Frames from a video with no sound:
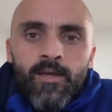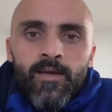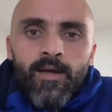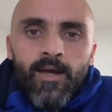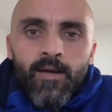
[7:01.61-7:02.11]

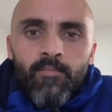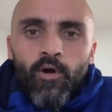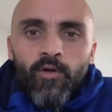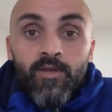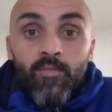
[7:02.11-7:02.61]
by
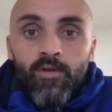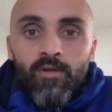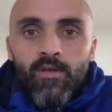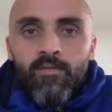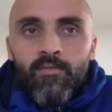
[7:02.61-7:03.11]
the
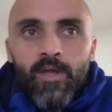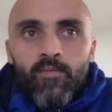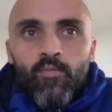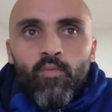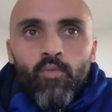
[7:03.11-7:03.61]
community,
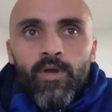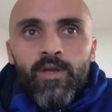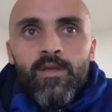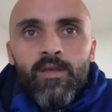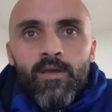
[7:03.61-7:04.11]
and
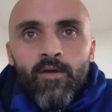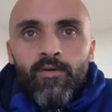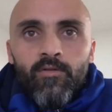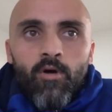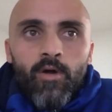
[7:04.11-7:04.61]
we are
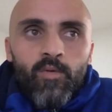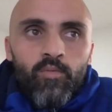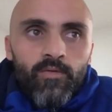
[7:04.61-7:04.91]
in line with what the